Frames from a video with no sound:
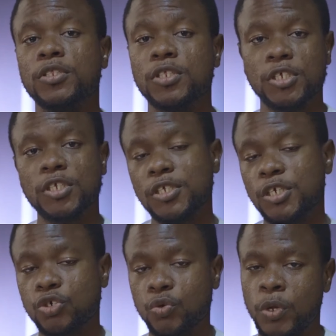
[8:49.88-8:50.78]
this
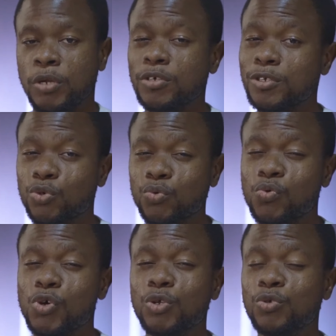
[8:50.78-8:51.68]
nature. We're looking to
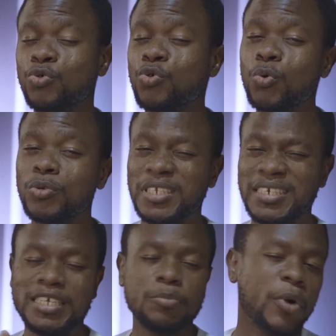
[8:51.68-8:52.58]
go
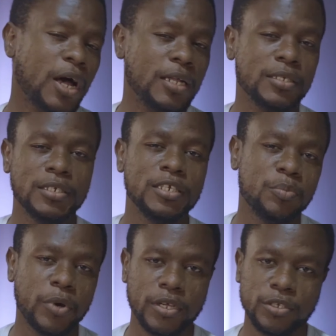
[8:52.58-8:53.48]
deeper and
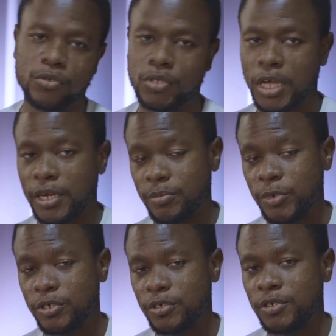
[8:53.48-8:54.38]
deeper into the
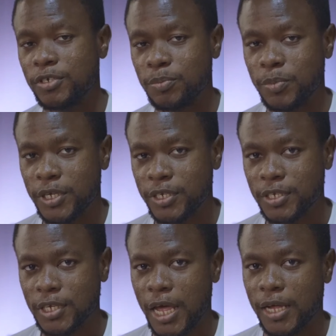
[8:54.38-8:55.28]
animation
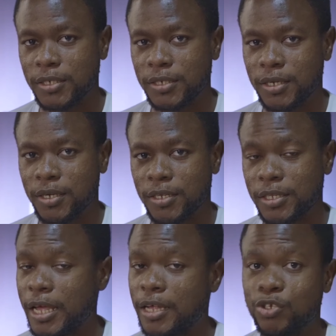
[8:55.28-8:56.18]
space, and
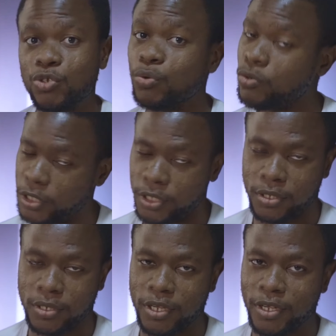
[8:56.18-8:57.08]
there are
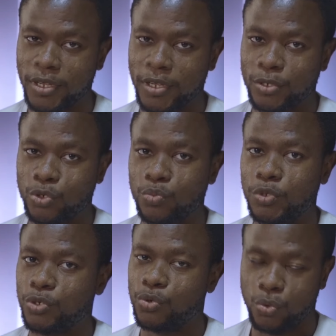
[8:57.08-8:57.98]
stories to
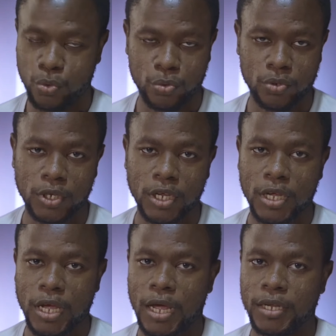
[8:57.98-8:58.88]
be told,
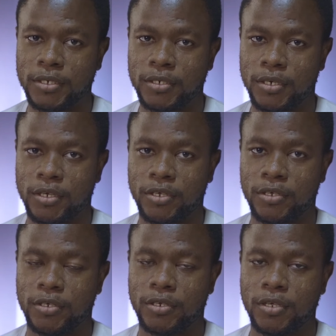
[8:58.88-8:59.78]
and
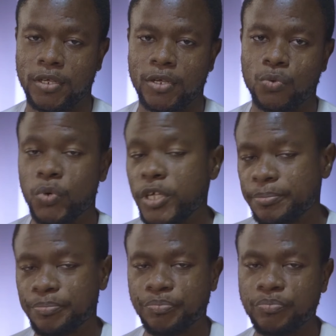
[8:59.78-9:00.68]
we
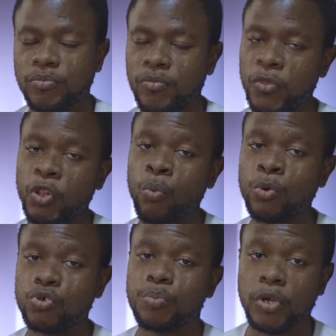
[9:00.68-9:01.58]

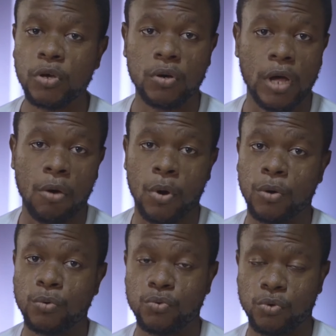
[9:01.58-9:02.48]
want to play our
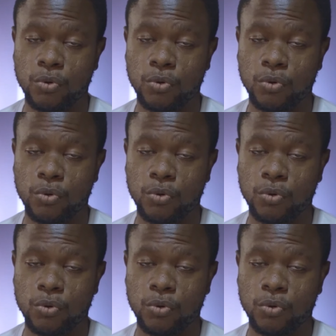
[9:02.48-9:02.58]
own